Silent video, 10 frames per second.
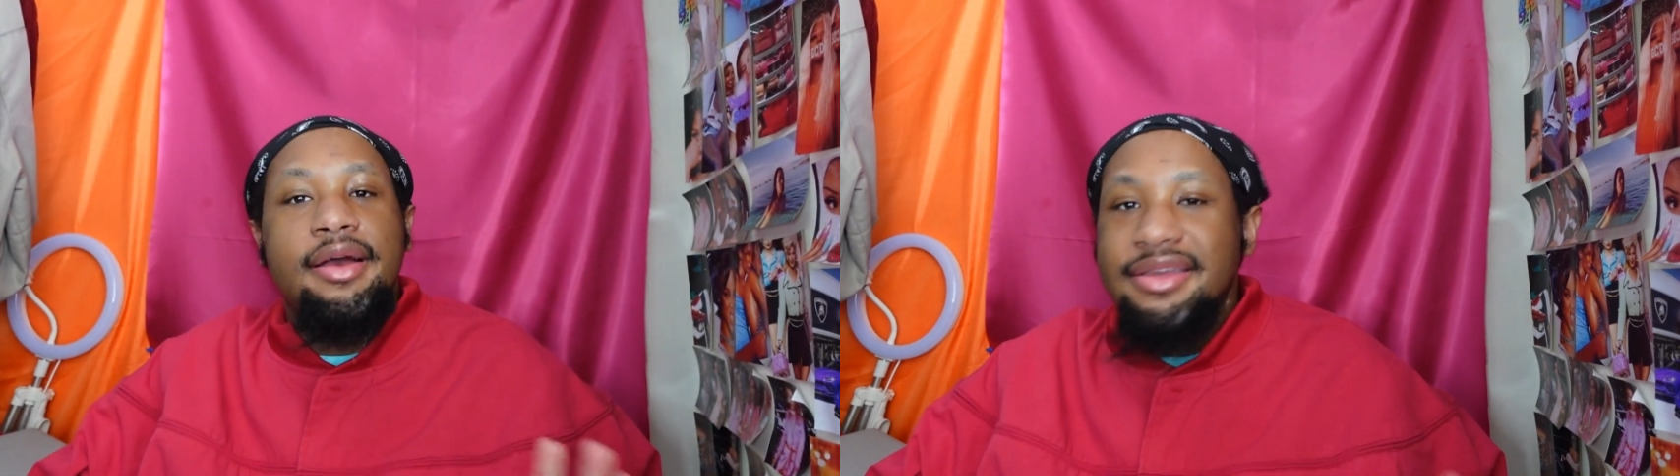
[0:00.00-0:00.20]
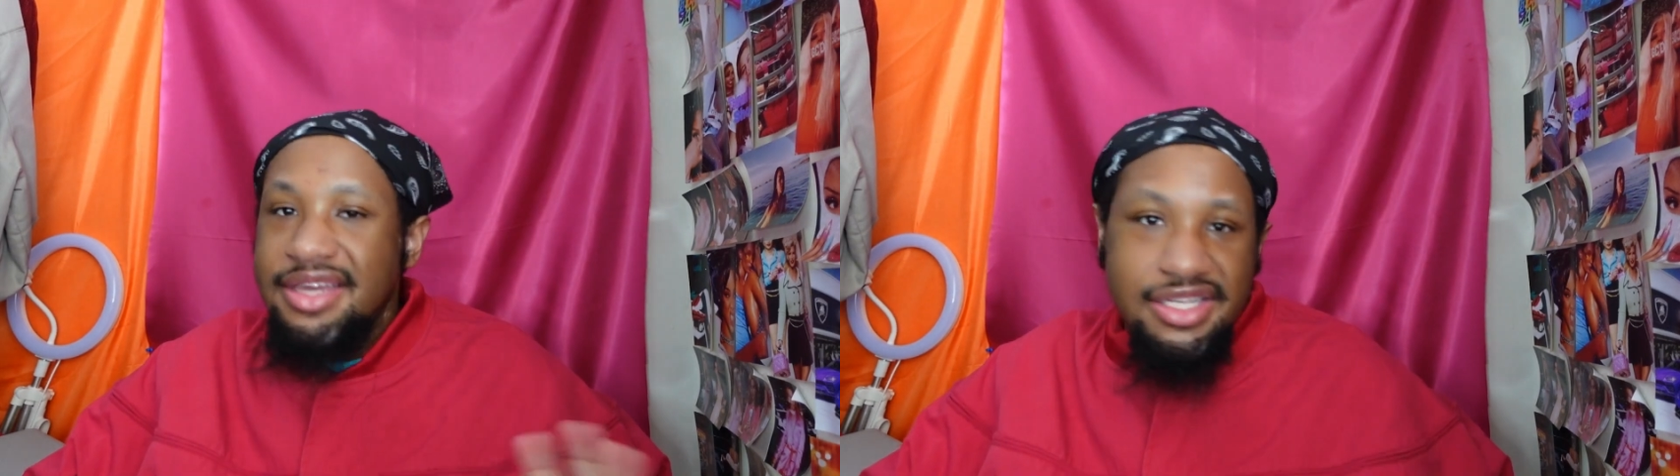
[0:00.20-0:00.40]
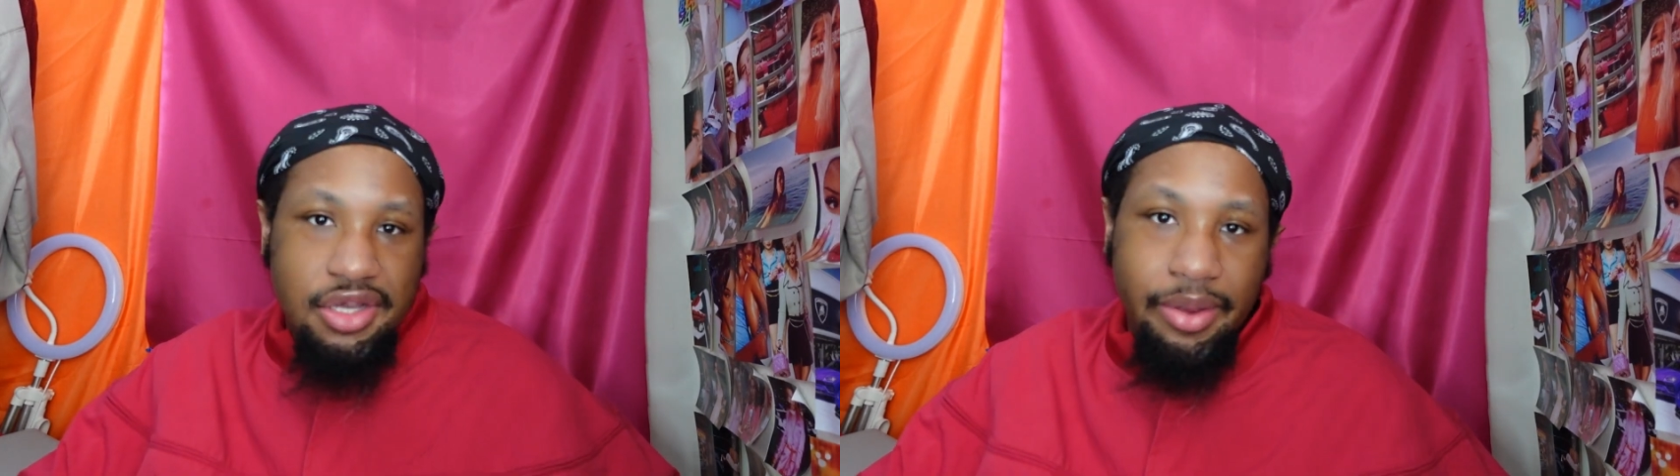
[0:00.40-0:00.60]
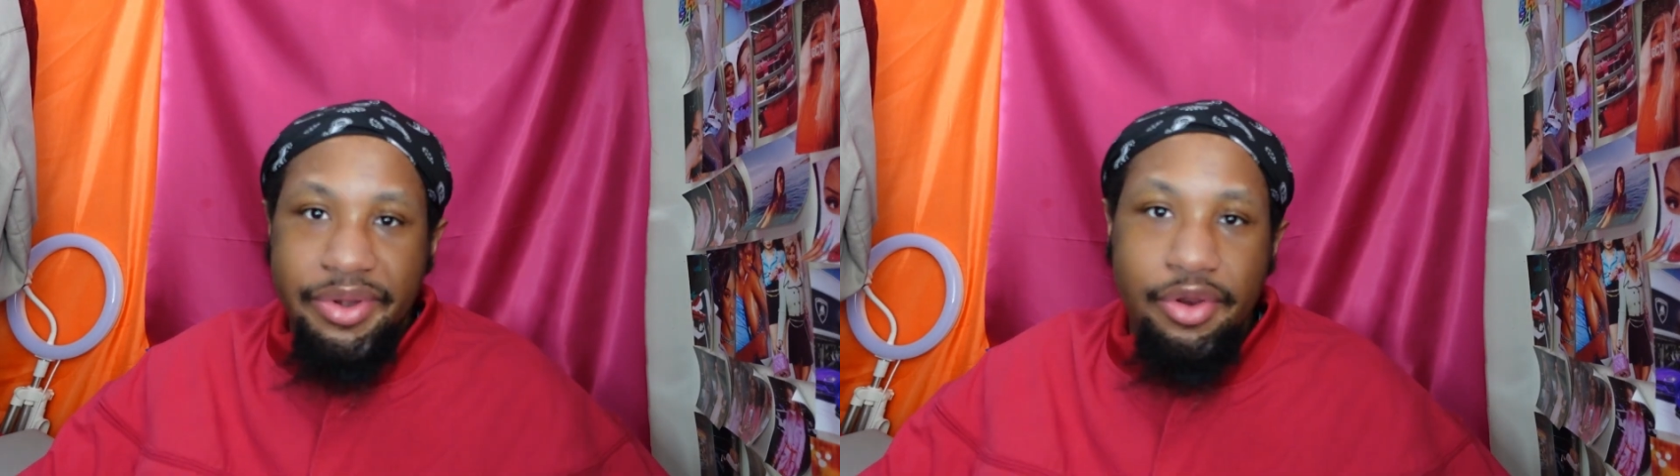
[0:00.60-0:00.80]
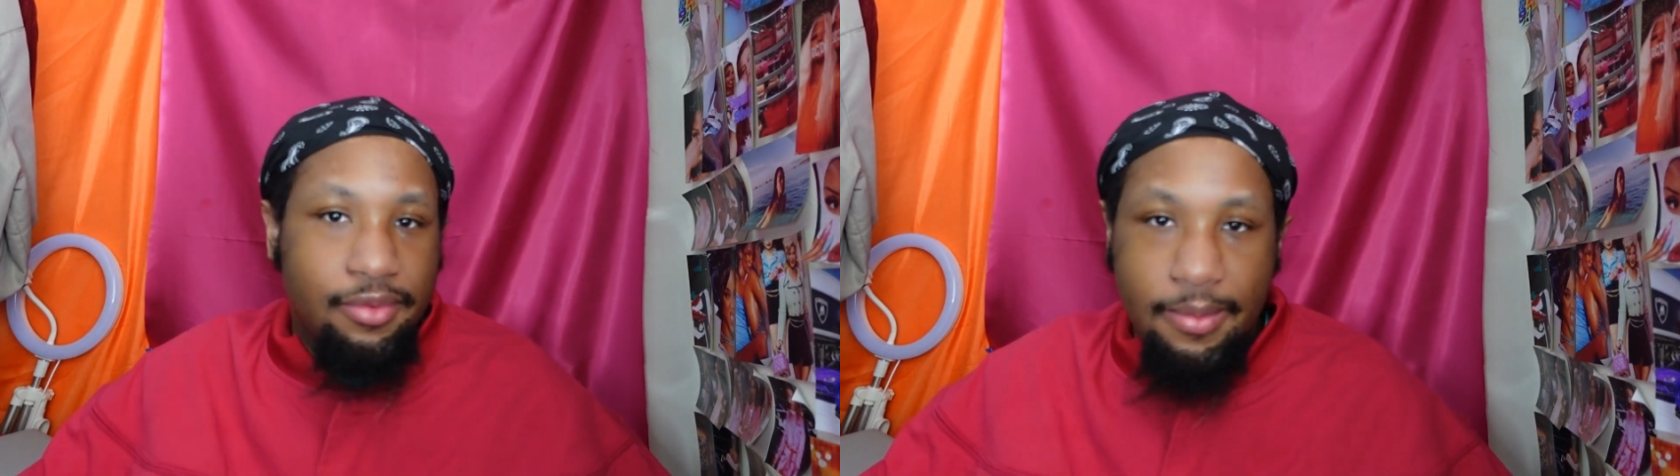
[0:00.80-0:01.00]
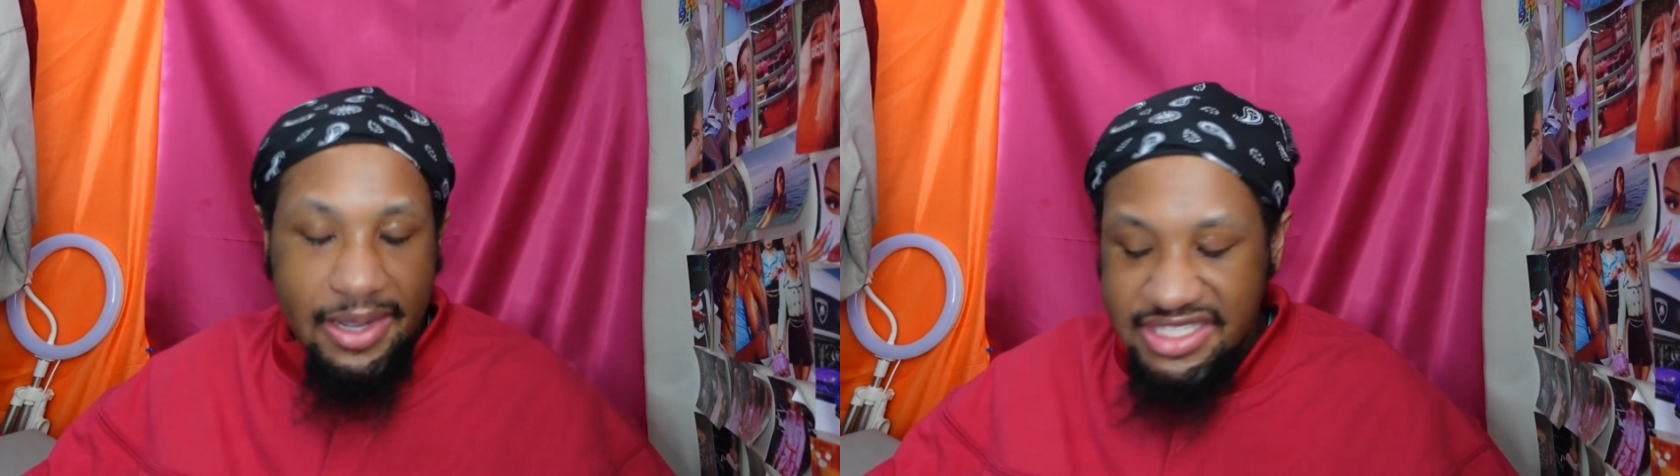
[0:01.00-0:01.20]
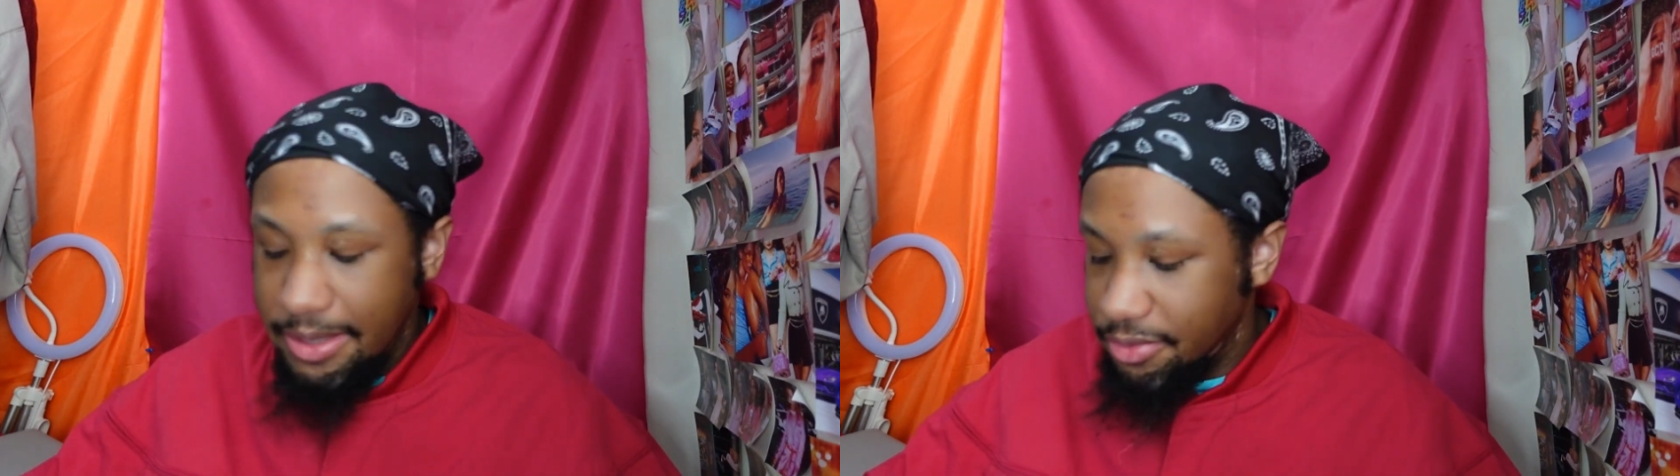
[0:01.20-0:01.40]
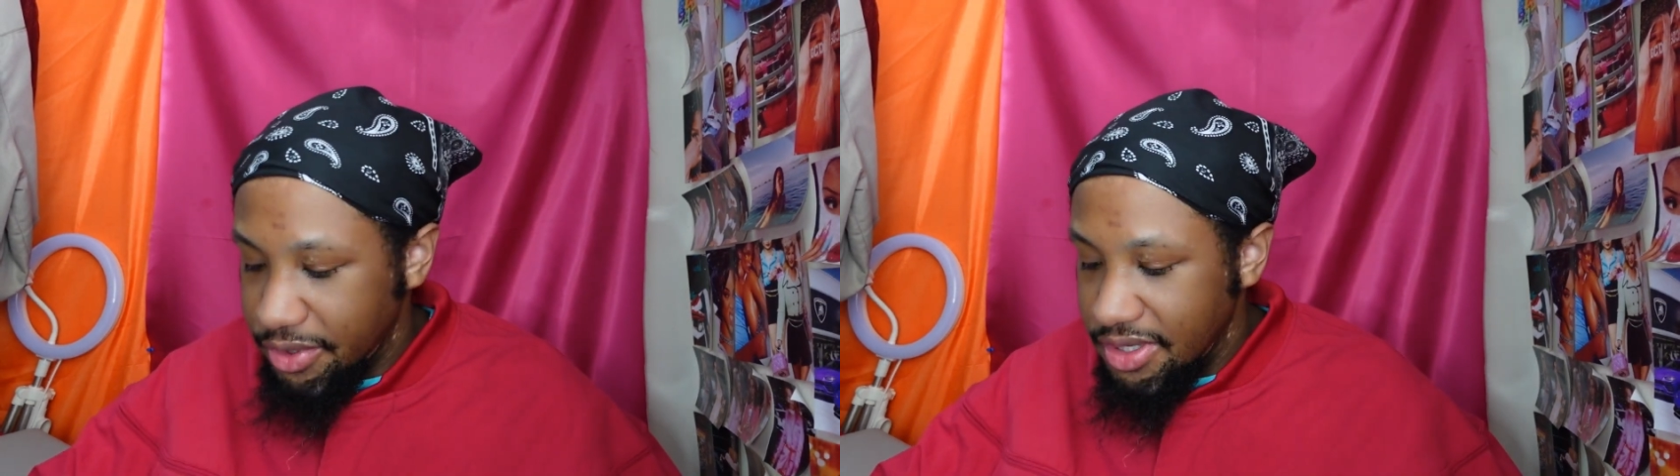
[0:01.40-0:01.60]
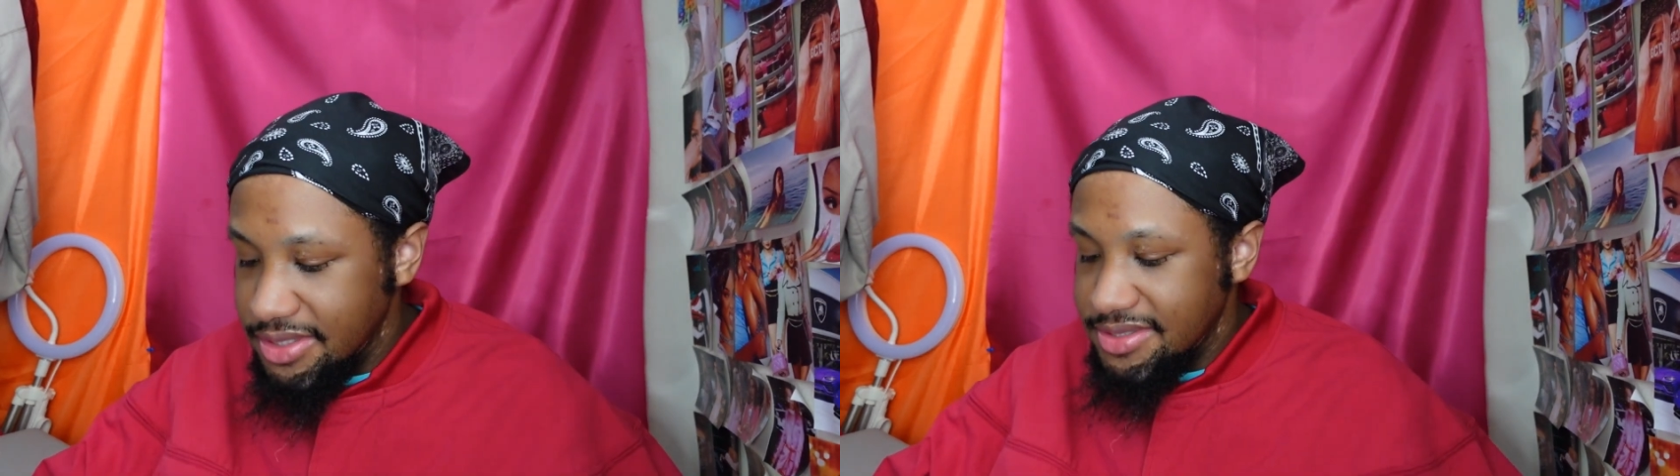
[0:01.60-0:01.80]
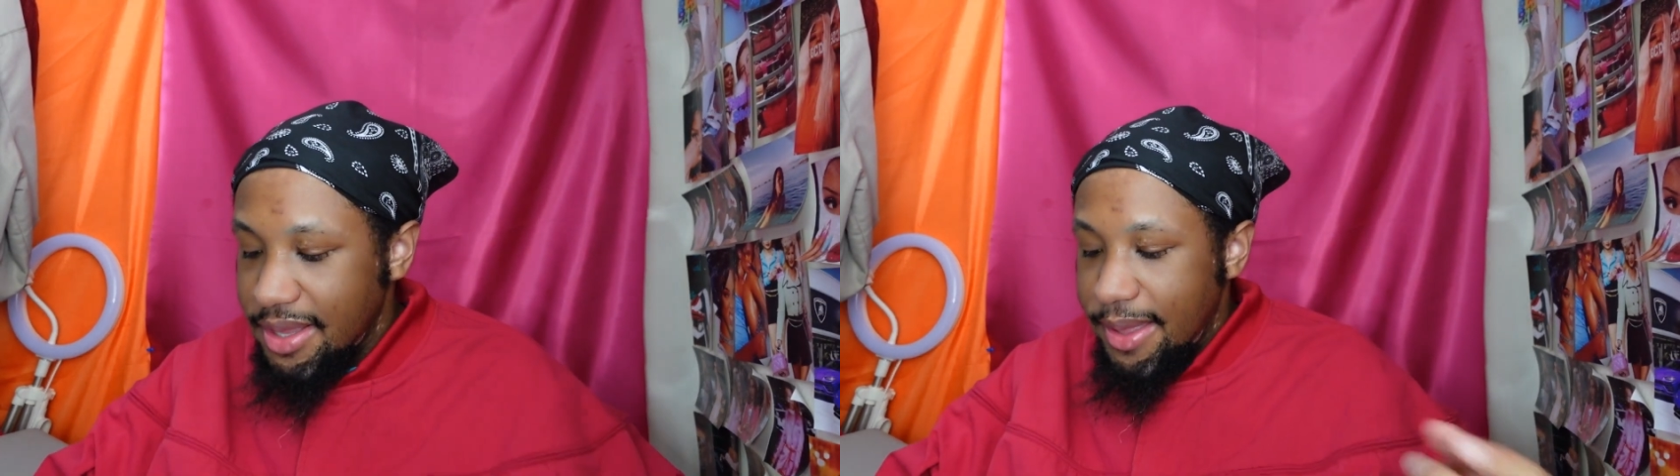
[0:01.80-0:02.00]
Y'all should already know what my top 3
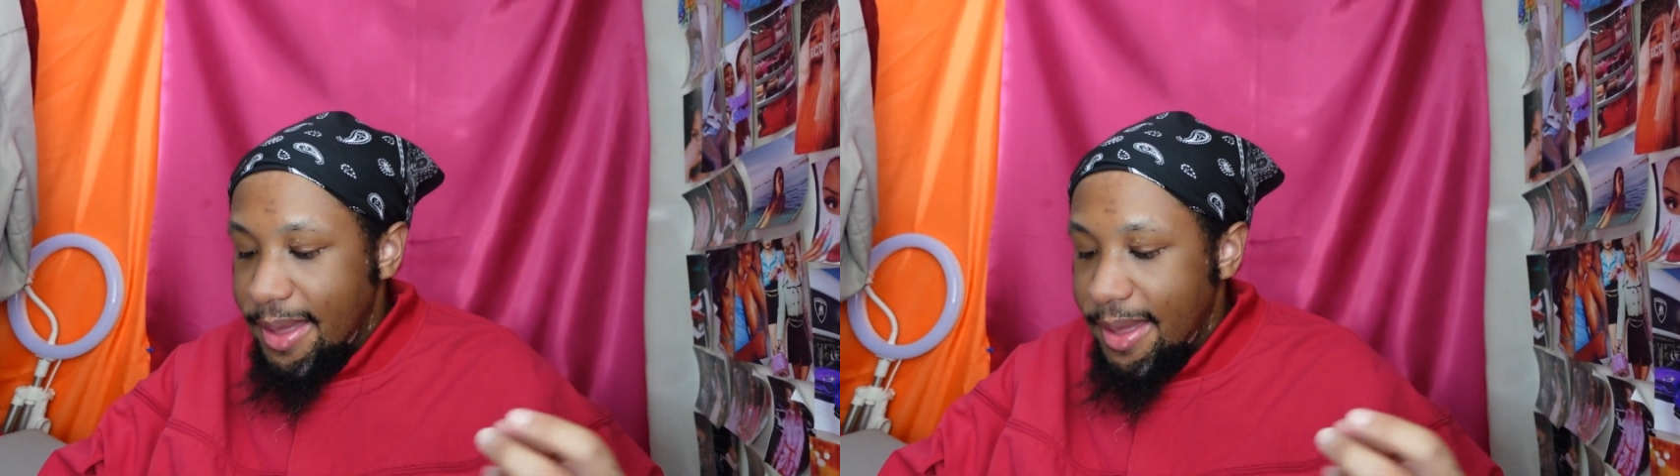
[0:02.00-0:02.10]
is.